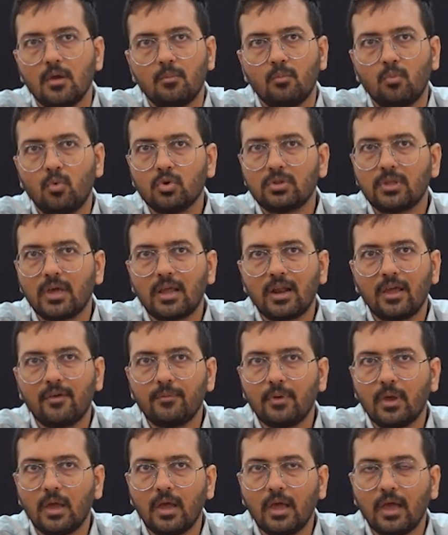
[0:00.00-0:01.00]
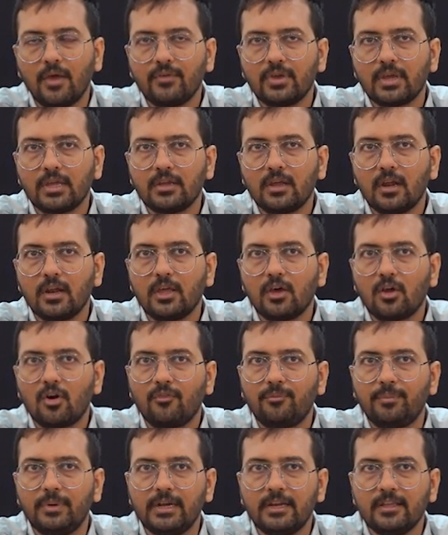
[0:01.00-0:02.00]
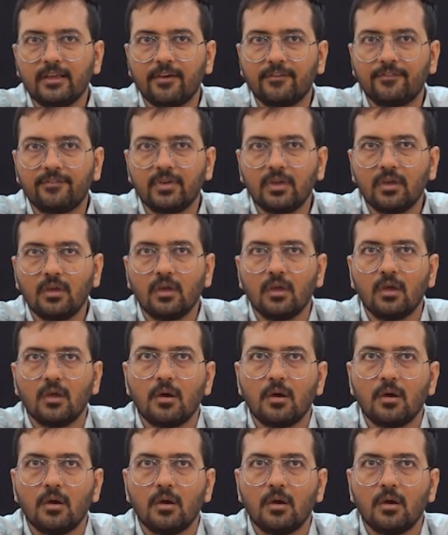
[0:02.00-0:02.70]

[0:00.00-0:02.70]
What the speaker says: Both are having inner layer of PTFE,